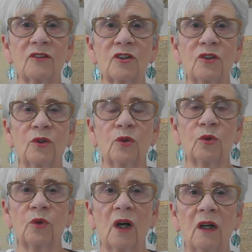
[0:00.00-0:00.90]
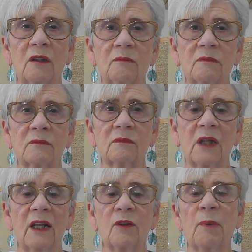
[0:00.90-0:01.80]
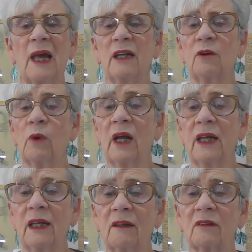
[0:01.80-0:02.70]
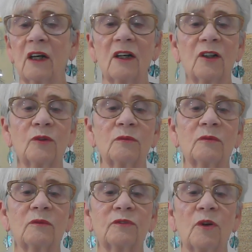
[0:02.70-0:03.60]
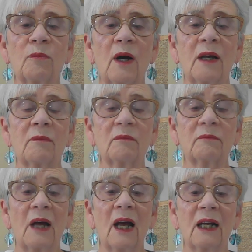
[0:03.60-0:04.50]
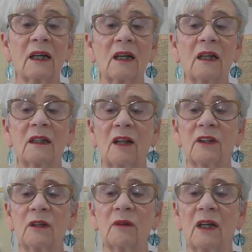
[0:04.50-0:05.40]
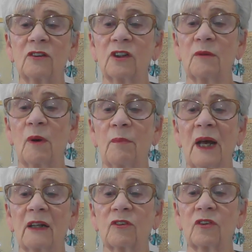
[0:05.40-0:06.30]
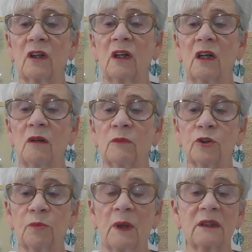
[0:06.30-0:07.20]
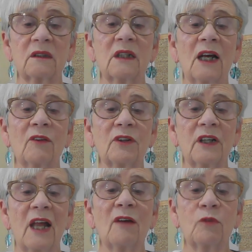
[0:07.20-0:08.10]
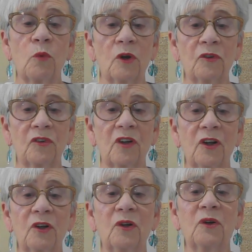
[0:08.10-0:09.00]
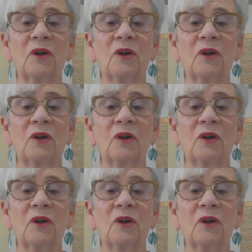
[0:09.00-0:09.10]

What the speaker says: to take the pain away from my back, and I think actually my back's much better now than it ever was. So